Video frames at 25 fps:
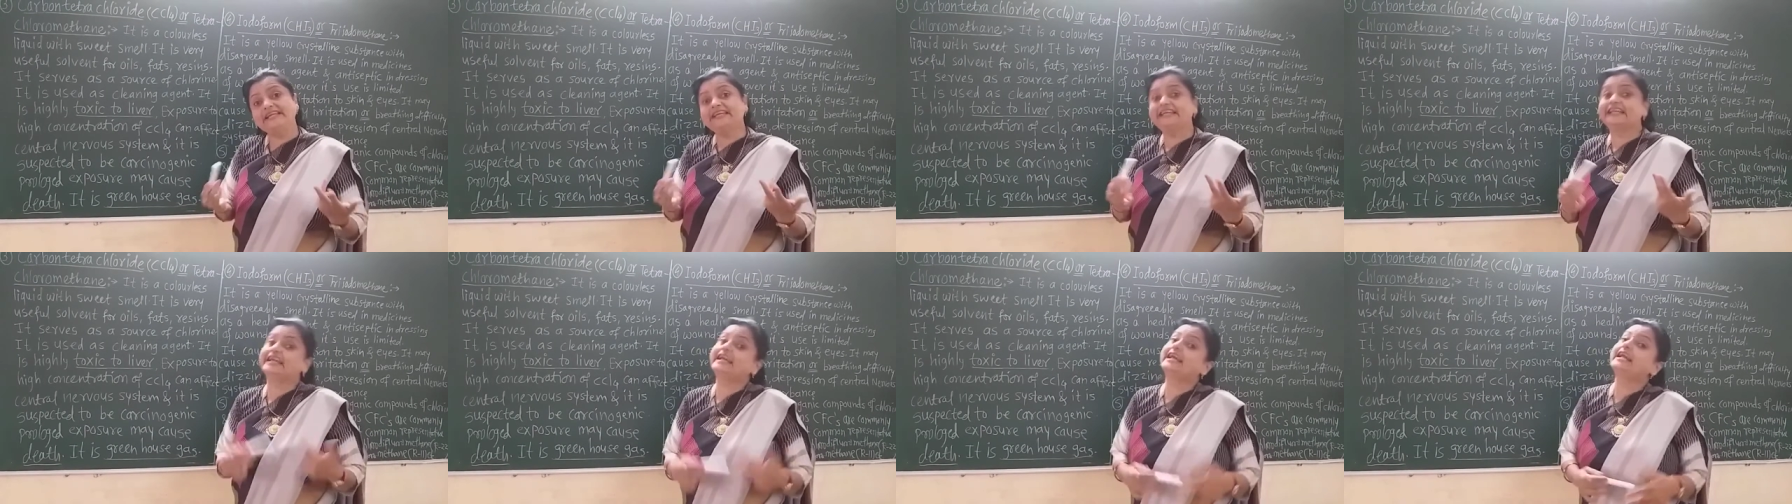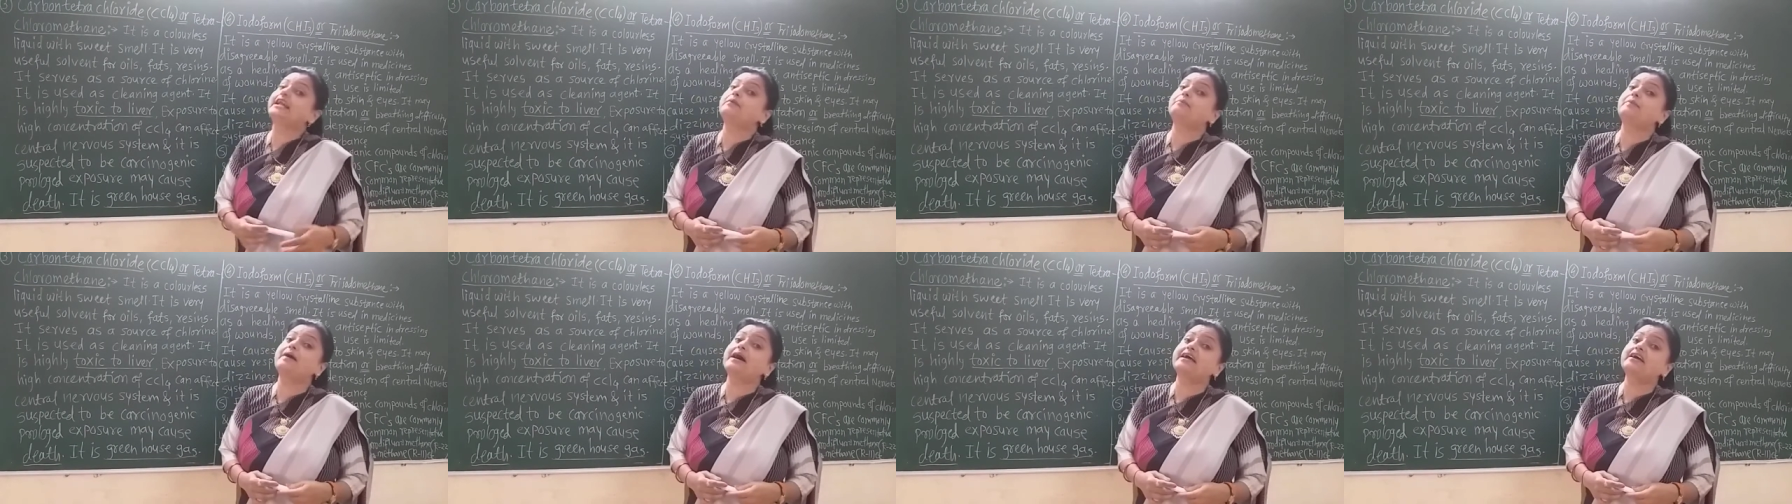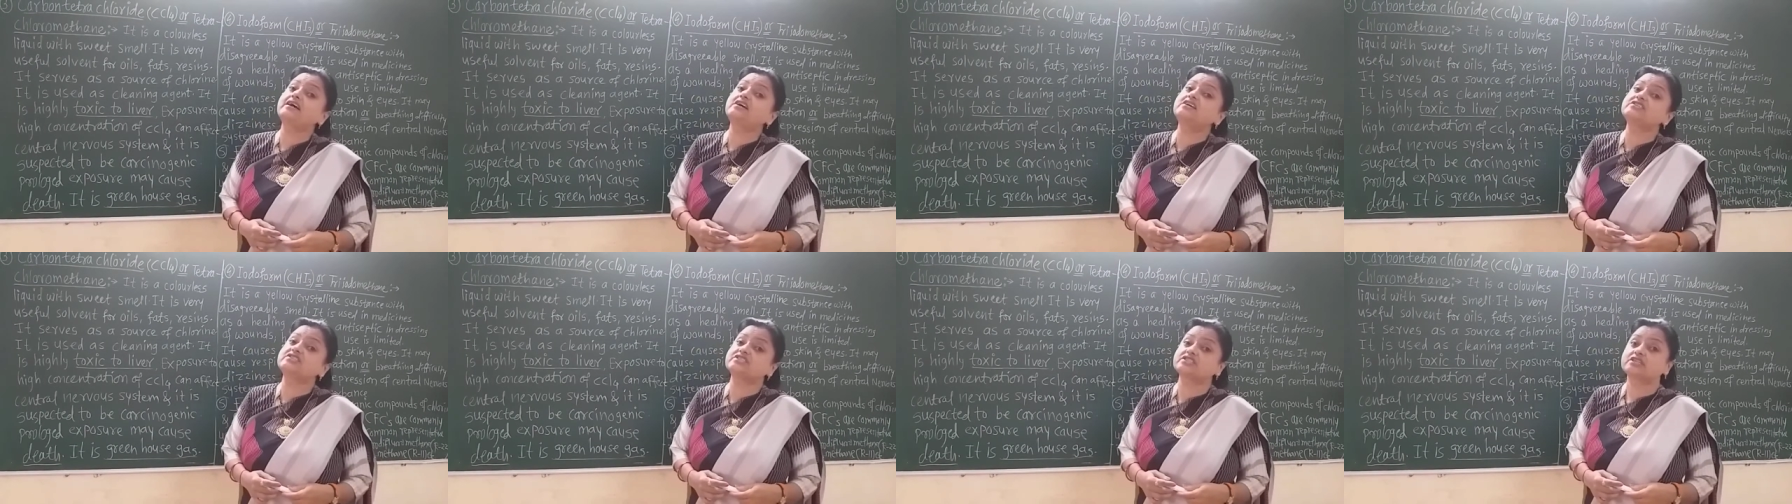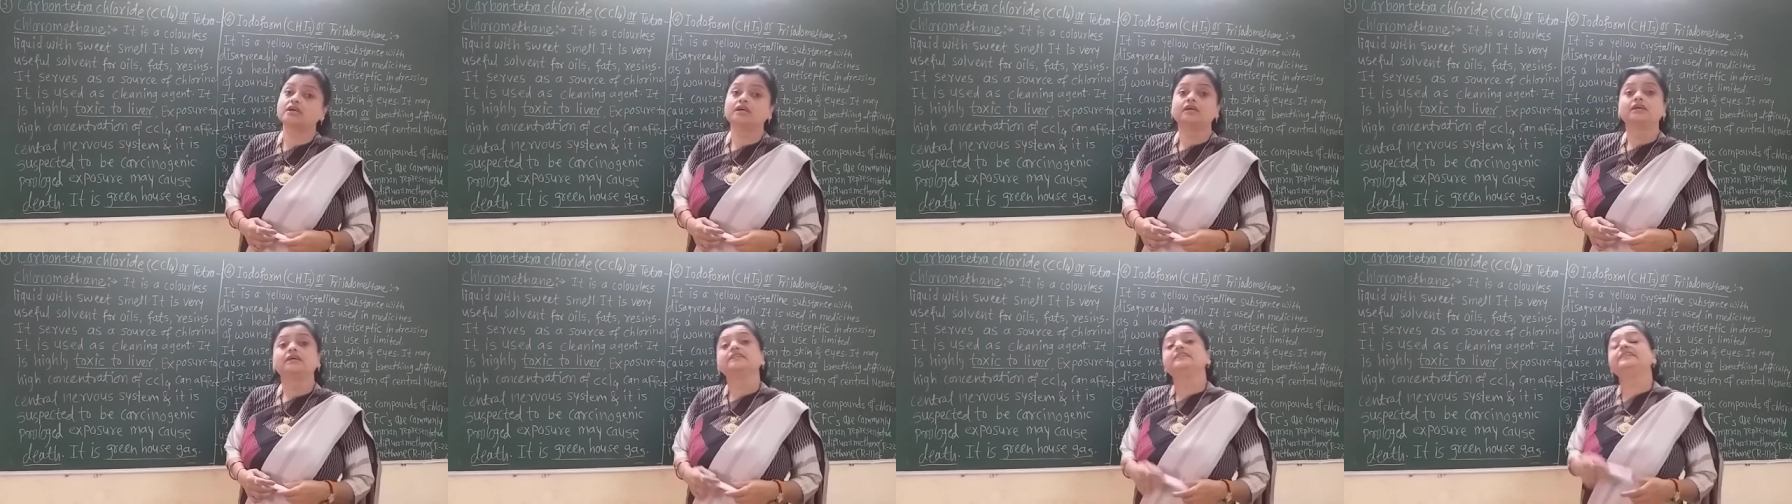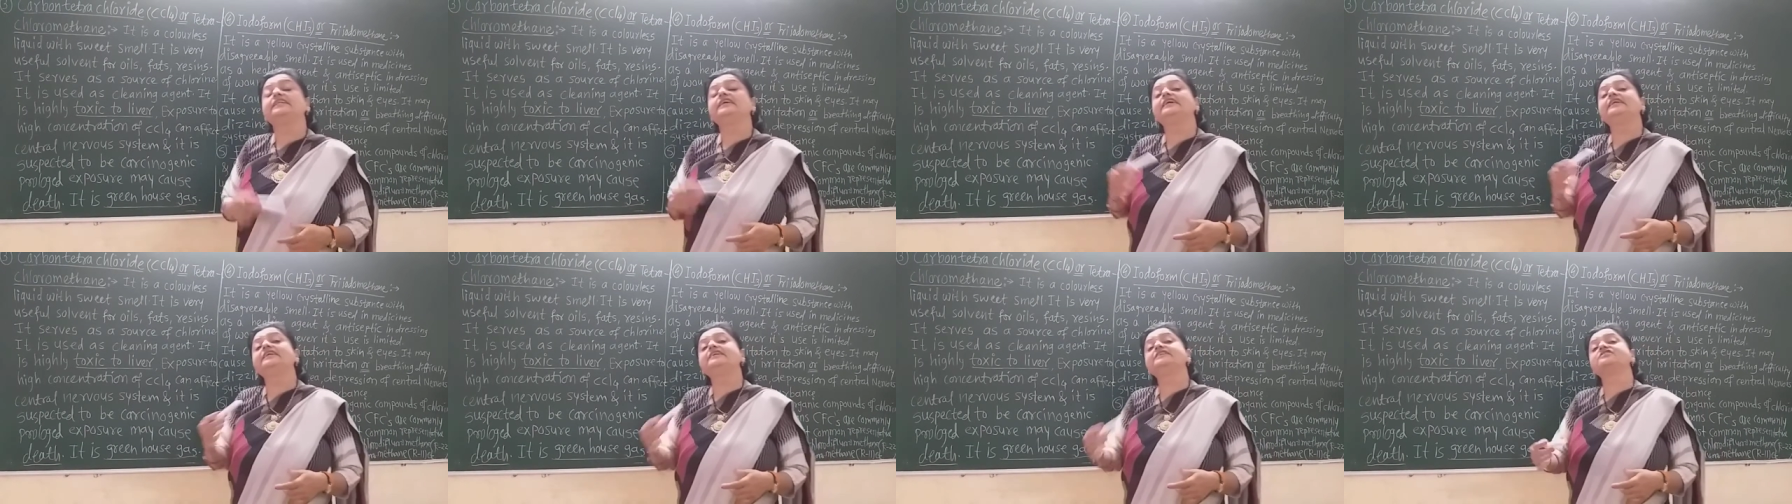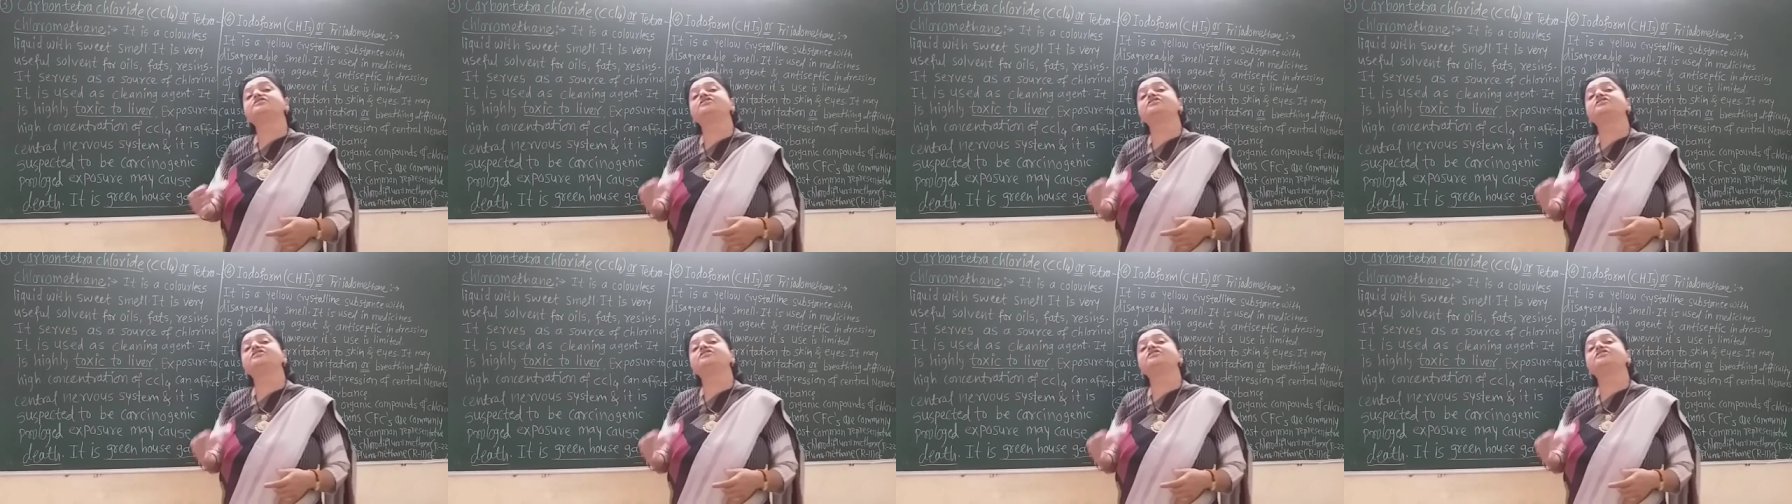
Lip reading: inhaled by us, there is